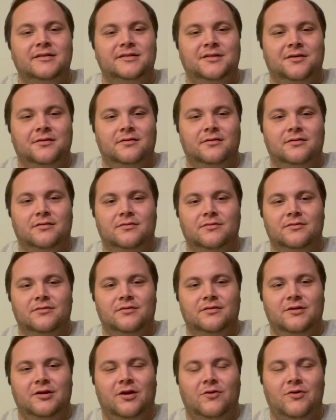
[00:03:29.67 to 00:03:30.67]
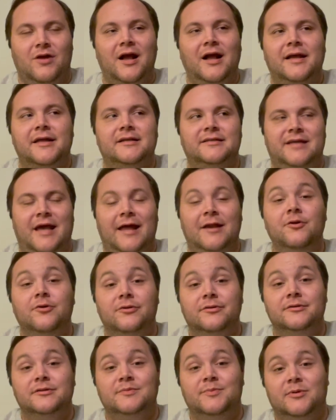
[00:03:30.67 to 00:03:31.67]
to, you know, not
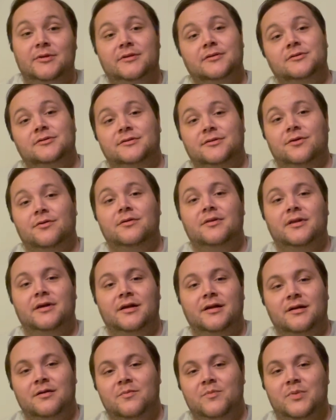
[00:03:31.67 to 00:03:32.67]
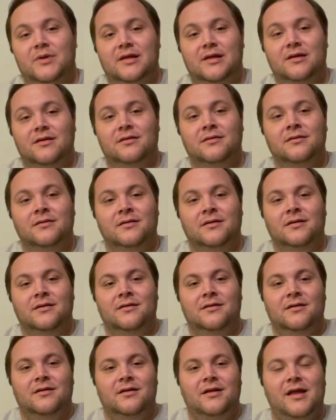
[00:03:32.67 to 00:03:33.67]
contenders, but they're certainly going to be
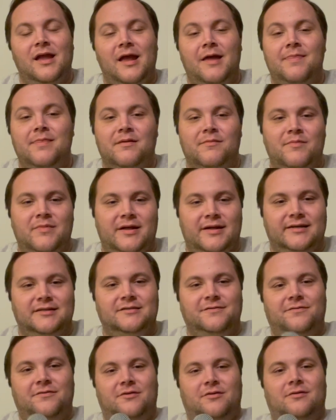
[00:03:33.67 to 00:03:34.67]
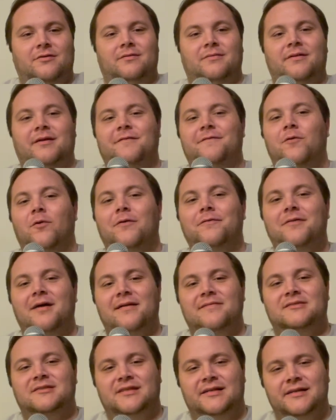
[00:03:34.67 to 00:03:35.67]
in the mix for like 4,
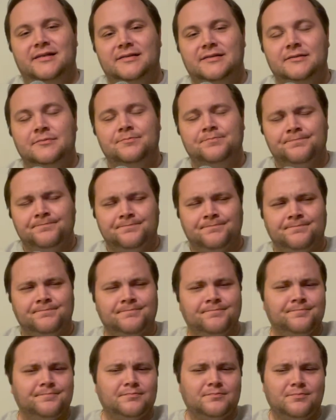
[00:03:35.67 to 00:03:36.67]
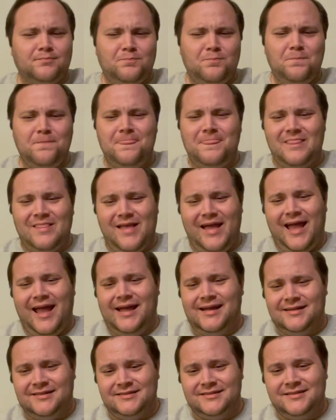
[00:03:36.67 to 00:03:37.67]
5, 6.
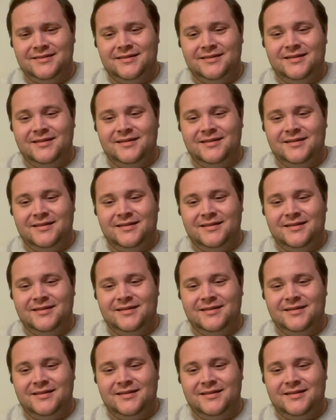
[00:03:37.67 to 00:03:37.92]
And,